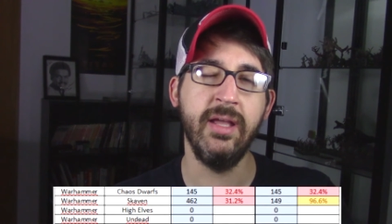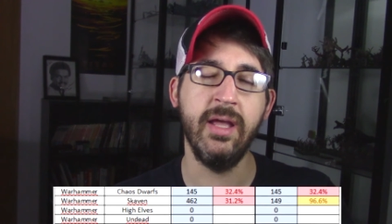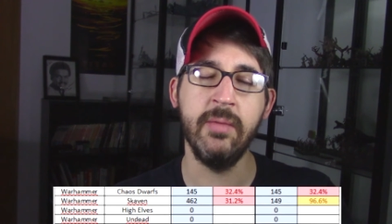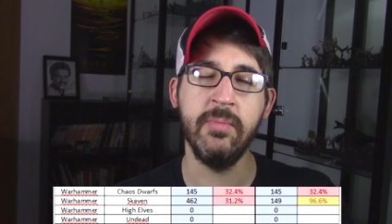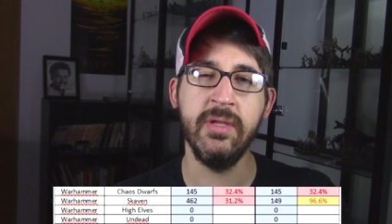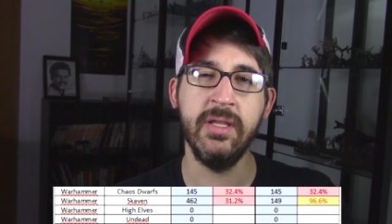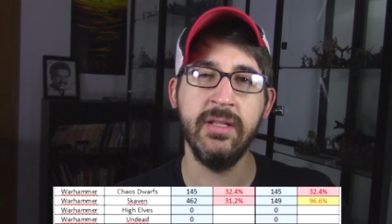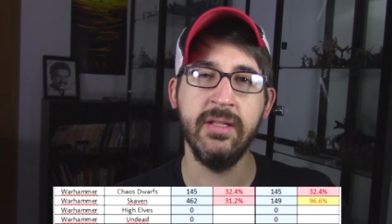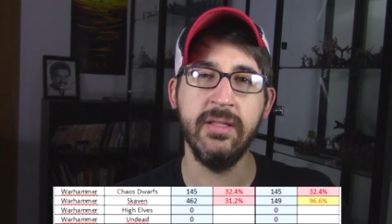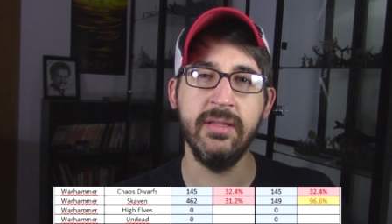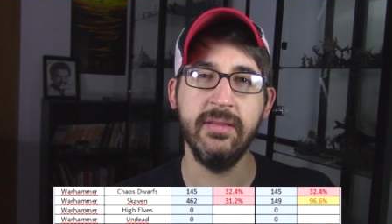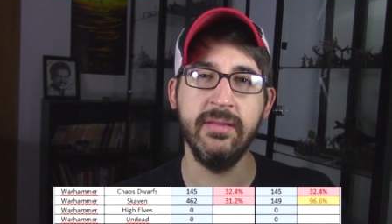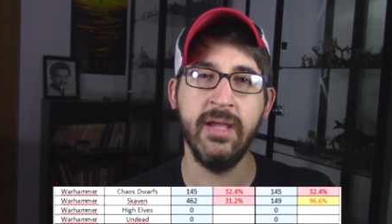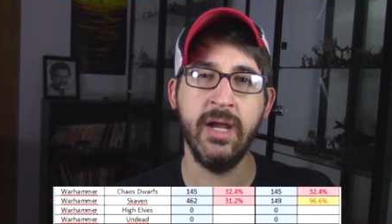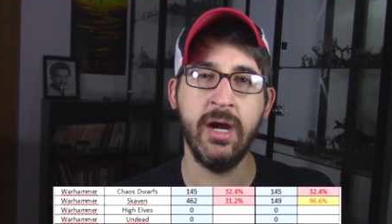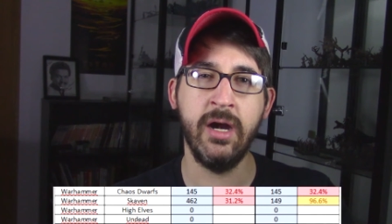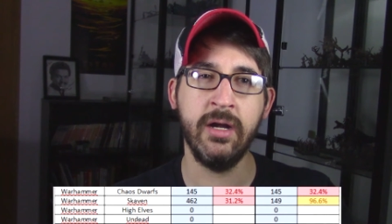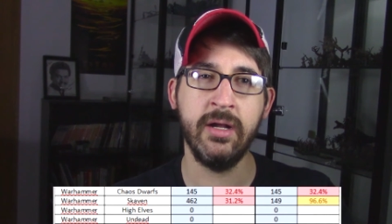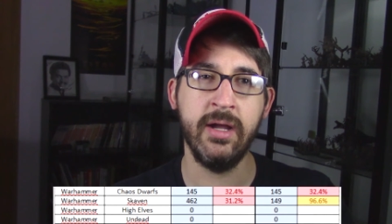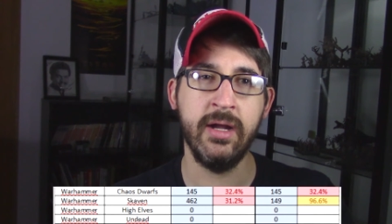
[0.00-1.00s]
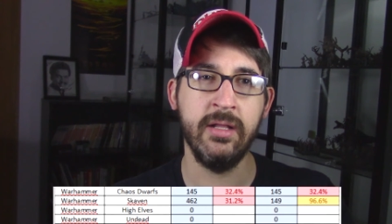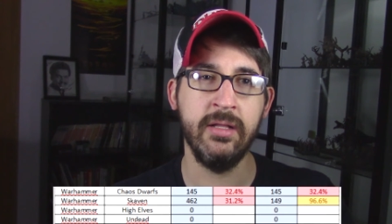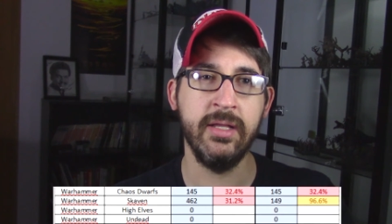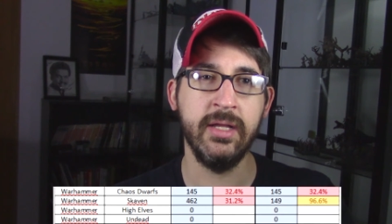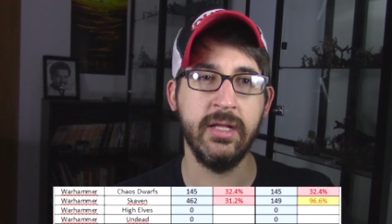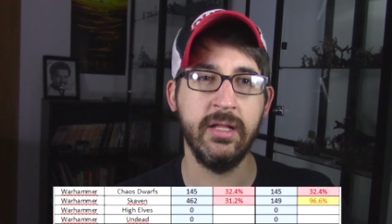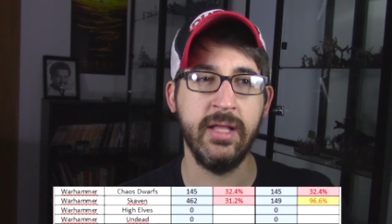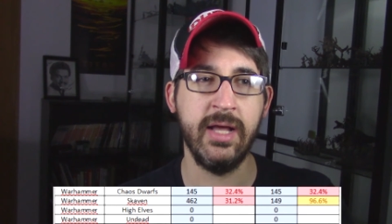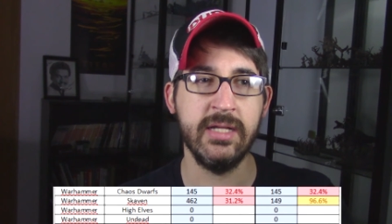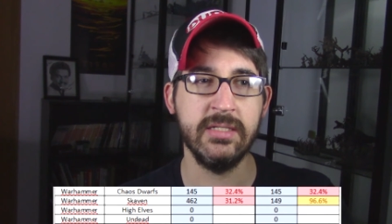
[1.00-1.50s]
I mean, they are kind of like
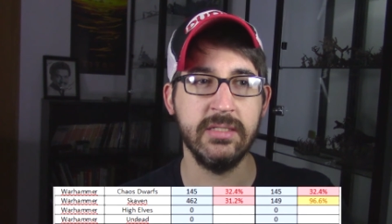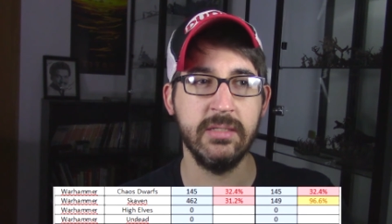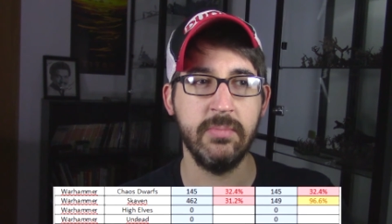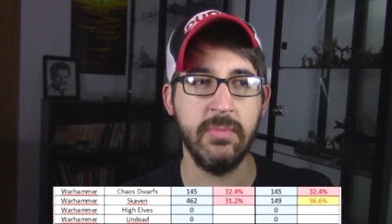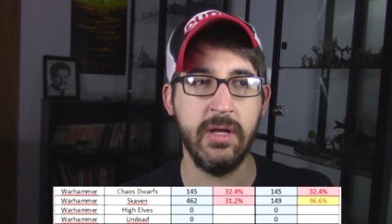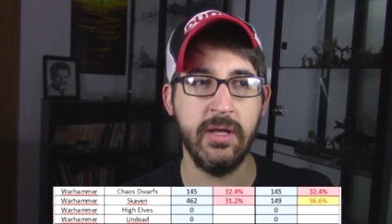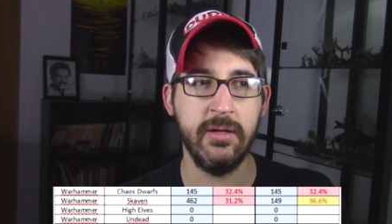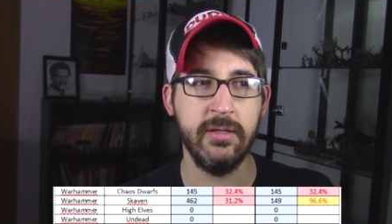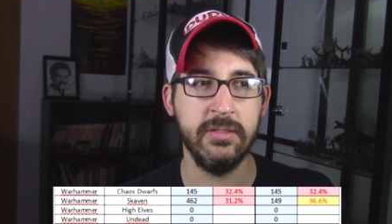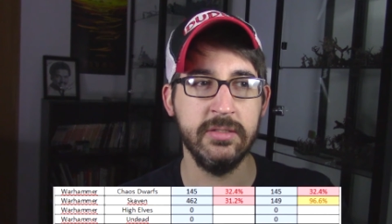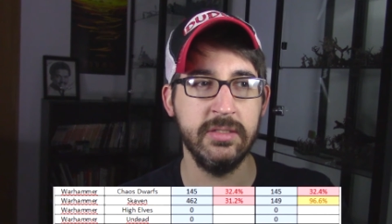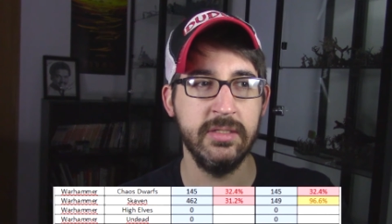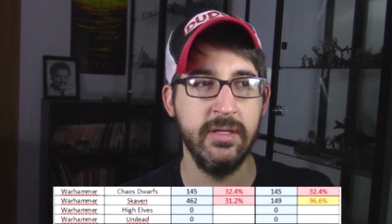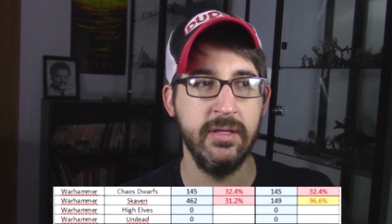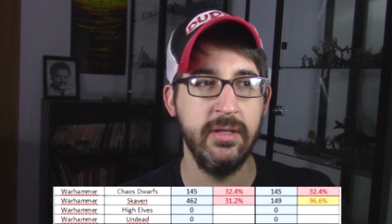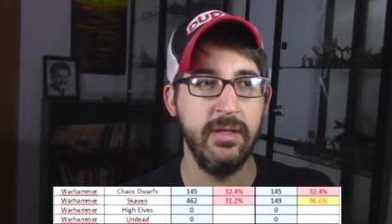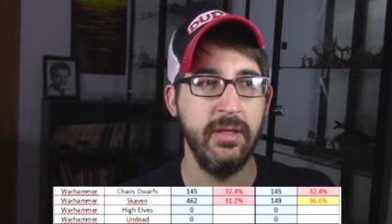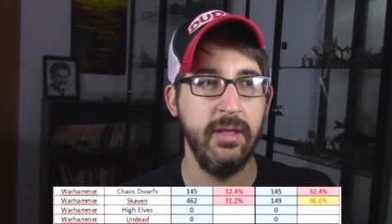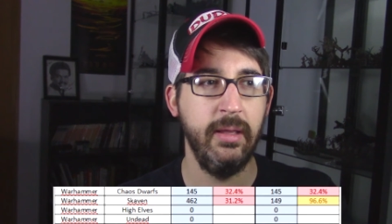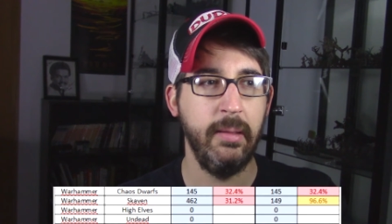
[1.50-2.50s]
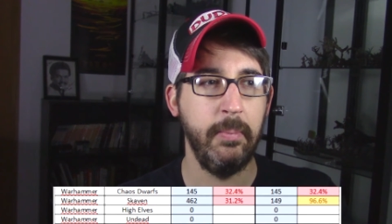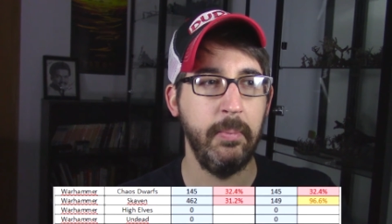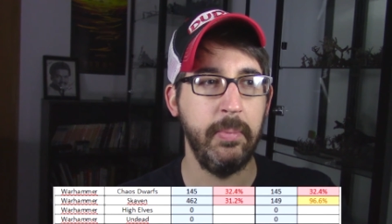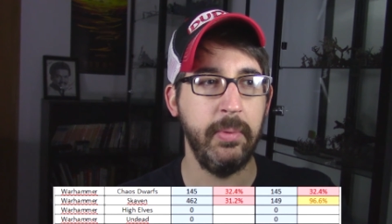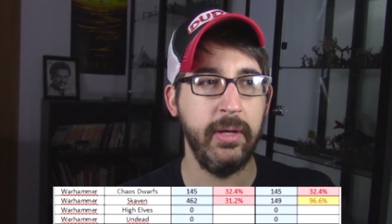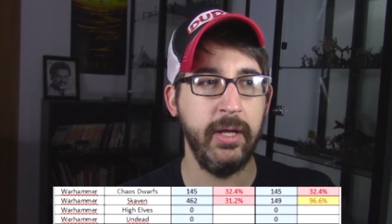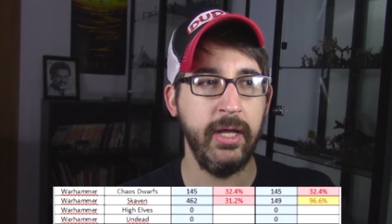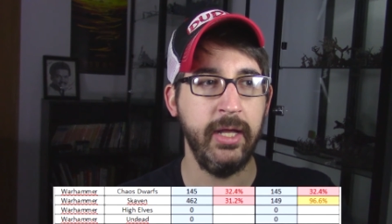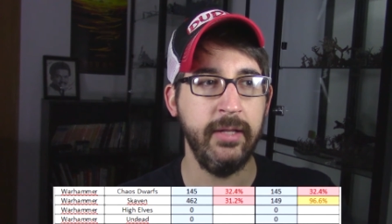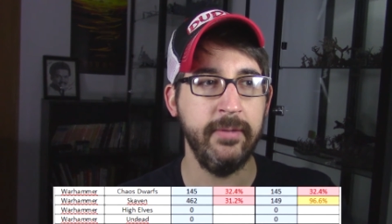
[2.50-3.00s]
classic models,
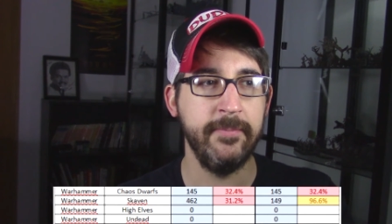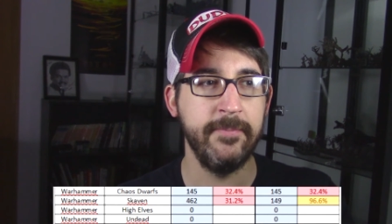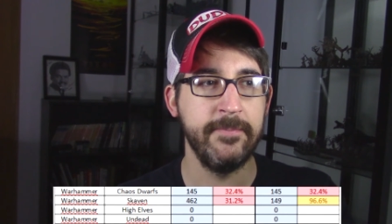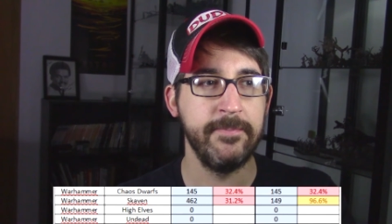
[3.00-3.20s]
but